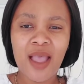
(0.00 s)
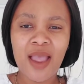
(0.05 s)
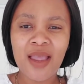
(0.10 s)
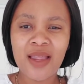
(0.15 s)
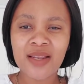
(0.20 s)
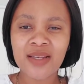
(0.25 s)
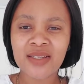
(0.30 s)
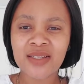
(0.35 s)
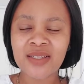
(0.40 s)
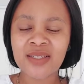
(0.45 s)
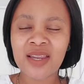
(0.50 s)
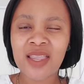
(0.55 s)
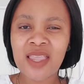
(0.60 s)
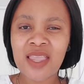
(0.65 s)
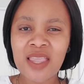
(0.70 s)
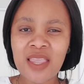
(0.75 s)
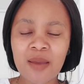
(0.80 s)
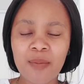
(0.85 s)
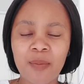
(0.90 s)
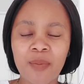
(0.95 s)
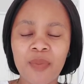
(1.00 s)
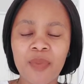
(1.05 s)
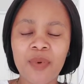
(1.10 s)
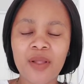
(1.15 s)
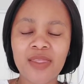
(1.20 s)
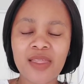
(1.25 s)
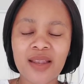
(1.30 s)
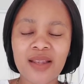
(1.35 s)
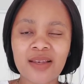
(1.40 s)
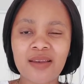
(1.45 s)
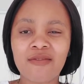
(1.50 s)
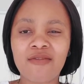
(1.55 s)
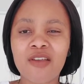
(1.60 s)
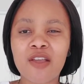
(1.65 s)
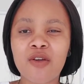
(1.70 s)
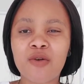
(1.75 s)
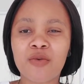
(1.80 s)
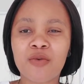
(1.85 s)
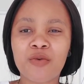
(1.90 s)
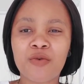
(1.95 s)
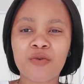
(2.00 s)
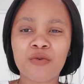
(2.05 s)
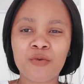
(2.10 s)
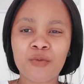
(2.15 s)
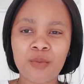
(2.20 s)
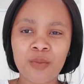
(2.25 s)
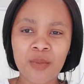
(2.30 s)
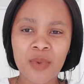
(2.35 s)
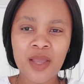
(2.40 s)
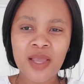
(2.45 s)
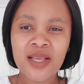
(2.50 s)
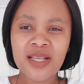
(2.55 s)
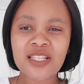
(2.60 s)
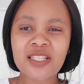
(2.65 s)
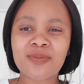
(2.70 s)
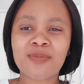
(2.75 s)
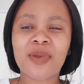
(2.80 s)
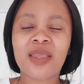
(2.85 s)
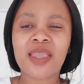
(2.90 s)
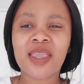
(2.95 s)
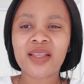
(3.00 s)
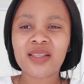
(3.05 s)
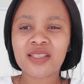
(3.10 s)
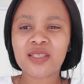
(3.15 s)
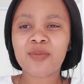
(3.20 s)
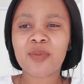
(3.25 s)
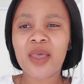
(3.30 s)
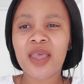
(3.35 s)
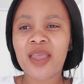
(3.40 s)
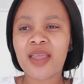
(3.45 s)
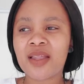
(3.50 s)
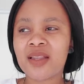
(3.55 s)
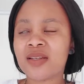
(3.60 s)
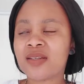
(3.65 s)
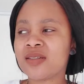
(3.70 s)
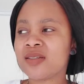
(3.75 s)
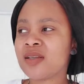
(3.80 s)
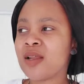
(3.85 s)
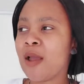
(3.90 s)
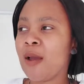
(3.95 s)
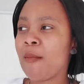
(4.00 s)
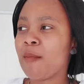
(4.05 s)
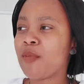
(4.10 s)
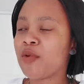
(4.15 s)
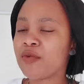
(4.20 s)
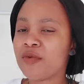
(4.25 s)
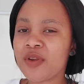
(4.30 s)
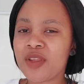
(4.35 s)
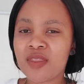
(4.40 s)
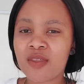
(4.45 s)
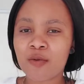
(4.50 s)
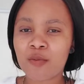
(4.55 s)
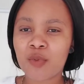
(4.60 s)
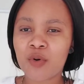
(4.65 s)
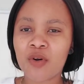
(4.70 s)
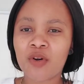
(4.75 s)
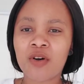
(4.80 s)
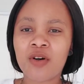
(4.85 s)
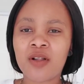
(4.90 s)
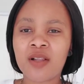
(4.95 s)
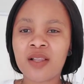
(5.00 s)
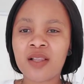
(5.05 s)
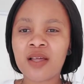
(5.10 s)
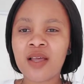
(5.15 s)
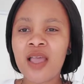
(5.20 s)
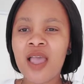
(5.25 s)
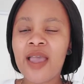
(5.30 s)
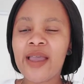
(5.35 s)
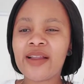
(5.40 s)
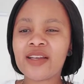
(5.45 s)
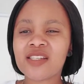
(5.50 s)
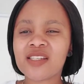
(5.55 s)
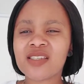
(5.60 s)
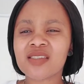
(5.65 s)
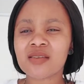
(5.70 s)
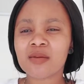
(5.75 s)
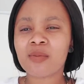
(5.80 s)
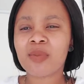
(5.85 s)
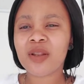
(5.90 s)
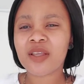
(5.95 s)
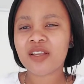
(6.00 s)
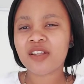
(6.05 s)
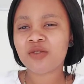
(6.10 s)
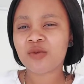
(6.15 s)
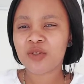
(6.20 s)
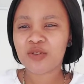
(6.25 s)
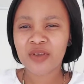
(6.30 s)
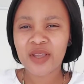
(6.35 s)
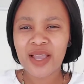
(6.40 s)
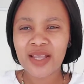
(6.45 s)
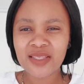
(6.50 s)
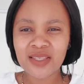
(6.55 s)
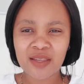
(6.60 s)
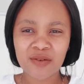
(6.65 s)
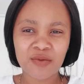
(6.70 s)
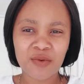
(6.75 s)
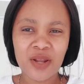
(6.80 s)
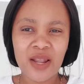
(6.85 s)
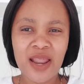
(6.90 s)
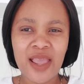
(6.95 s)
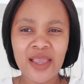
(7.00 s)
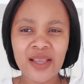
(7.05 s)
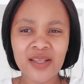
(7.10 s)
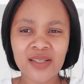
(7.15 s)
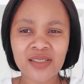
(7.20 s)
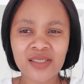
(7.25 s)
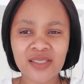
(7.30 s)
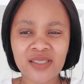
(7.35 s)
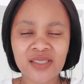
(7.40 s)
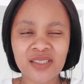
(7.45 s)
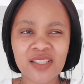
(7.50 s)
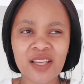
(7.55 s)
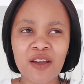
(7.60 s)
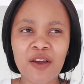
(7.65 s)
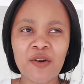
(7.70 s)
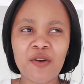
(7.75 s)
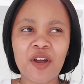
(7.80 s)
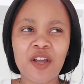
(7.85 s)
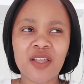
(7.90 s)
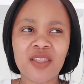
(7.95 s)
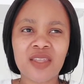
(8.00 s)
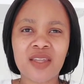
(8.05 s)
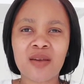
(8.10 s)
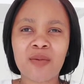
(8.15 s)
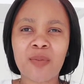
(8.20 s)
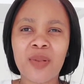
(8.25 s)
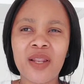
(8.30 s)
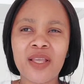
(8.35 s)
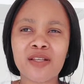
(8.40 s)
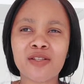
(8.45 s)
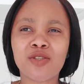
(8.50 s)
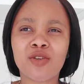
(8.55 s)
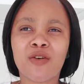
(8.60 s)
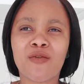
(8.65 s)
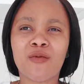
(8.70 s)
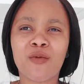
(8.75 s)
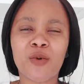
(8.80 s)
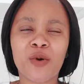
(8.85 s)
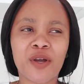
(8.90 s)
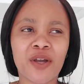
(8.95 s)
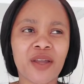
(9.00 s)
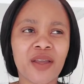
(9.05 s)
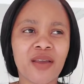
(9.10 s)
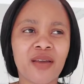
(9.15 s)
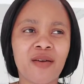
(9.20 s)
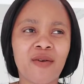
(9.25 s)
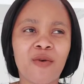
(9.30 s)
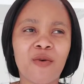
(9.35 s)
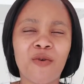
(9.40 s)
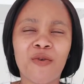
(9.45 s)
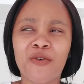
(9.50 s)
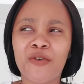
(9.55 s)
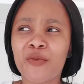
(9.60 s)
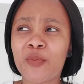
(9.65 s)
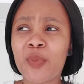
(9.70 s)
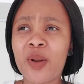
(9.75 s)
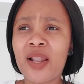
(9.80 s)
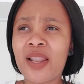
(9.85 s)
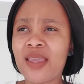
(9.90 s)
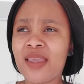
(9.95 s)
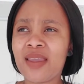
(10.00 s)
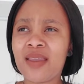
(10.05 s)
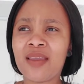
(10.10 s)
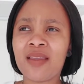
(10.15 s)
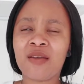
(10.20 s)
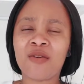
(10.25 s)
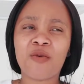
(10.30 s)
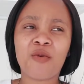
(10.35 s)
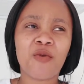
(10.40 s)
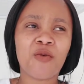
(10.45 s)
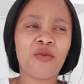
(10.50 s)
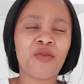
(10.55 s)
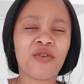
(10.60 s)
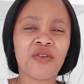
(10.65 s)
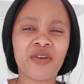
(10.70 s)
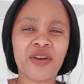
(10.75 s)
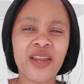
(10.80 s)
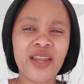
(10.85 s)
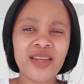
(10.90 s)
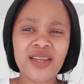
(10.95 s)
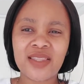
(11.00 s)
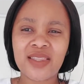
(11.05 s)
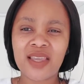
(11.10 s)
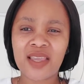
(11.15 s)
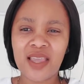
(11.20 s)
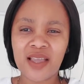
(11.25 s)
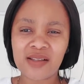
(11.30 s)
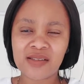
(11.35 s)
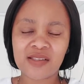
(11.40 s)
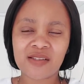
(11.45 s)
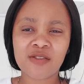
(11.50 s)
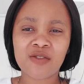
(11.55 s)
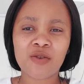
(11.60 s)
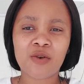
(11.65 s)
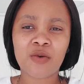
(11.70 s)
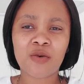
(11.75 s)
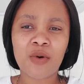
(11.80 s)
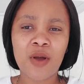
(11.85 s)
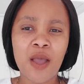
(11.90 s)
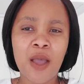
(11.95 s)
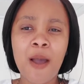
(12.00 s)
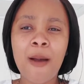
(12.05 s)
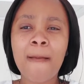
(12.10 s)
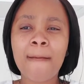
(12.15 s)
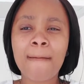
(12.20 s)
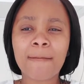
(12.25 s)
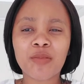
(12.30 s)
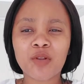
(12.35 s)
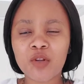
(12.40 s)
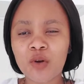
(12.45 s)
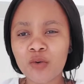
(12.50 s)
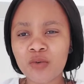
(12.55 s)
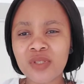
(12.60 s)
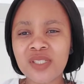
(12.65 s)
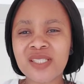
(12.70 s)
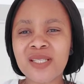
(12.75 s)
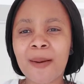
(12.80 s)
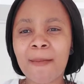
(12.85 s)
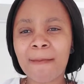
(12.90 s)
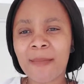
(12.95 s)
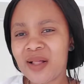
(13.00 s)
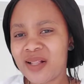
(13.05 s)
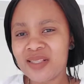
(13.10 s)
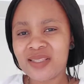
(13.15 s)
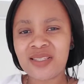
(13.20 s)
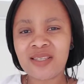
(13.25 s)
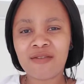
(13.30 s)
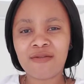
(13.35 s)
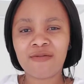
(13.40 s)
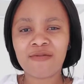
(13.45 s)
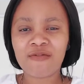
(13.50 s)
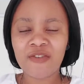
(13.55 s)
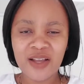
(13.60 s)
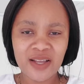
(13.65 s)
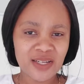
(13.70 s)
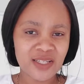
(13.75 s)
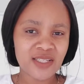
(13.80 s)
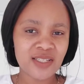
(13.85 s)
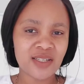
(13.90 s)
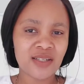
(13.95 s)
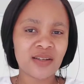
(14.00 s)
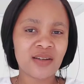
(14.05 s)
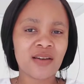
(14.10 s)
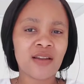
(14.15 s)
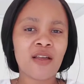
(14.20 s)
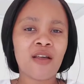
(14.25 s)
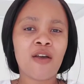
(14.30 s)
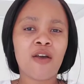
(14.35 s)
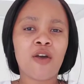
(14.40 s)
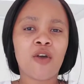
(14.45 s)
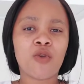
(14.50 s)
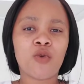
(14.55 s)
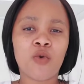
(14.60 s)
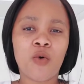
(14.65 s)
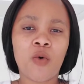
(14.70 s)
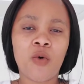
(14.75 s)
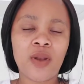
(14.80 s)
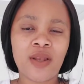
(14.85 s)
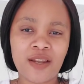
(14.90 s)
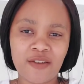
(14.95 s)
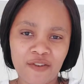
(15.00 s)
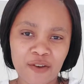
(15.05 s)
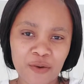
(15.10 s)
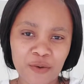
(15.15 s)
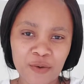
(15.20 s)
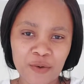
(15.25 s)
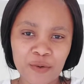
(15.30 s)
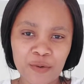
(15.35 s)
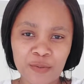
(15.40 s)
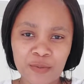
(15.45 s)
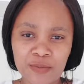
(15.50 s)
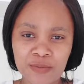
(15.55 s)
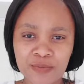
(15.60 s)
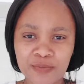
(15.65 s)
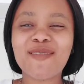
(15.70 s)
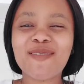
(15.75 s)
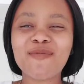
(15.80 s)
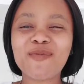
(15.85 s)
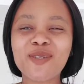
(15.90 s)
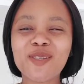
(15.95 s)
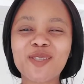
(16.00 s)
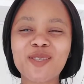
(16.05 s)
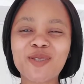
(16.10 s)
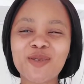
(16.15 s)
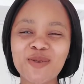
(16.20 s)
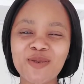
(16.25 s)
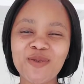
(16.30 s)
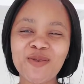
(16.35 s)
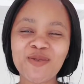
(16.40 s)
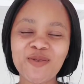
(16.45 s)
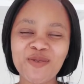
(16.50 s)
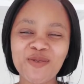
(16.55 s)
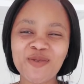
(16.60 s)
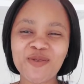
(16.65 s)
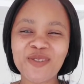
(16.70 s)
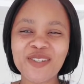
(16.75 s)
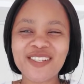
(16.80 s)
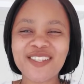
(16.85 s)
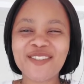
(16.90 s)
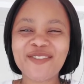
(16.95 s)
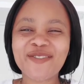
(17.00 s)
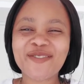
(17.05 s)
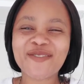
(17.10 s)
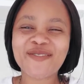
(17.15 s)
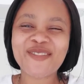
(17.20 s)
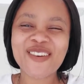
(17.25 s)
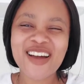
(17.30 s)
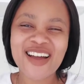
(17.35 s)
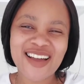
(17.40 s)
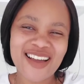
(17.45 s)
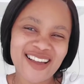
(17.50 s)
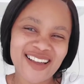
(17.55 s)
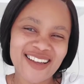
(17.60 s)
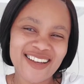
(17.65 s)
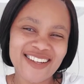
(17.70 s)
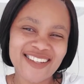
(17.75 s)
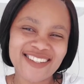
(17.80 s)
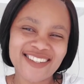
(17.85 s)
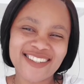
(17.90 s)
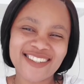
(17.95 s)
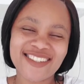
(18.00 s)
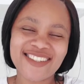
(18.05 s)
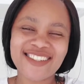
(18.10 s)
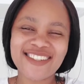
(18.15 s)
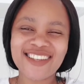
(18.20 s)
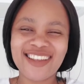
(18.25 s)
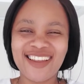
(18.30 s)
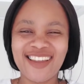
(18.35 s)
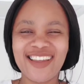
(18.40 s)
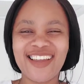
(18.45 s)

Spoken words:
and keep that living room spick and span, breathable, and just a place where you guys can relax rather than a place of work or play or anything else. So don't multi-function your living room. Number two is your rugs.